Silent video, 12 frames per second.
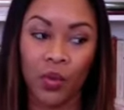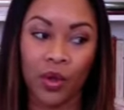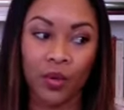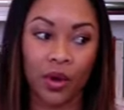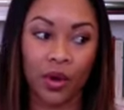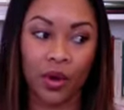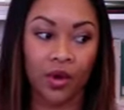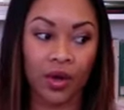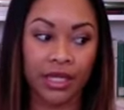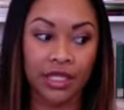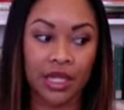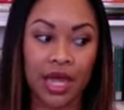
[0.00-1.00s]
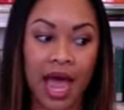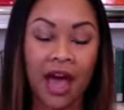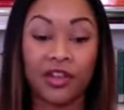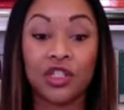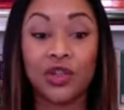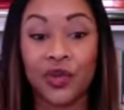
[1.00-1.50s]
we were going to have
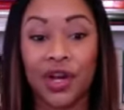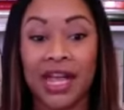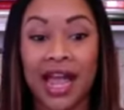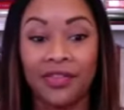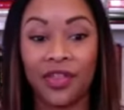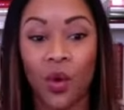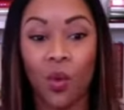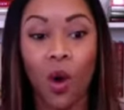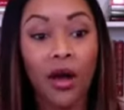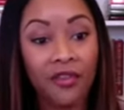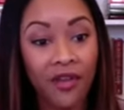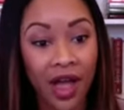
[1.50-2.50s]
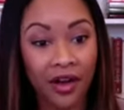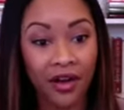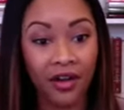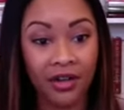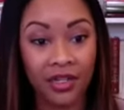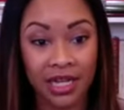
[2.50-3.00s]
a screening at the Waterfire
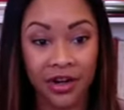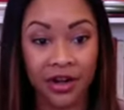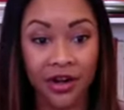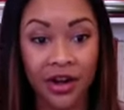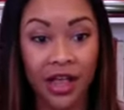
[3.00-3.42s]
Center,